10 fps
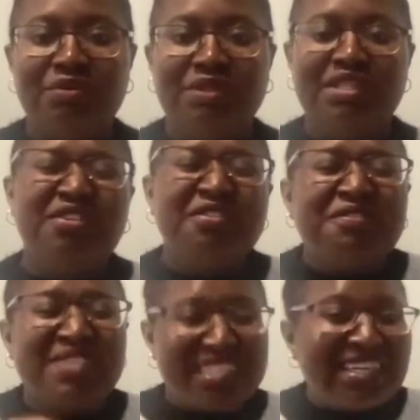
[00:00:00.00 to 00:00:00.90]
without
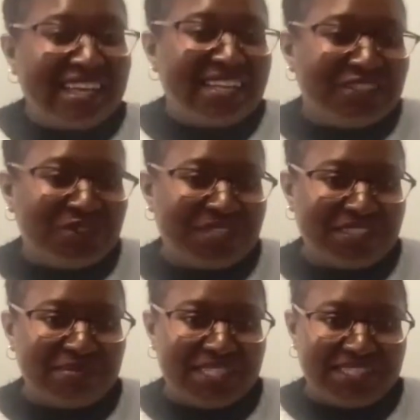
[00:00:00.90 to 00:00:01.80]
physically
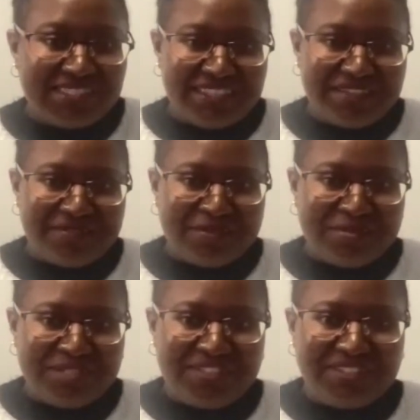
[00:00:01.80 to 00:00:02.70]
transmitting that
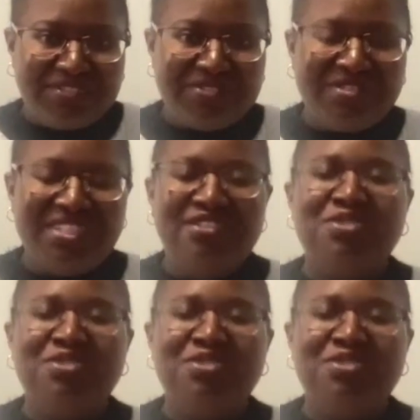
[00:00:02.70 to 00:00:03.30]
information, right?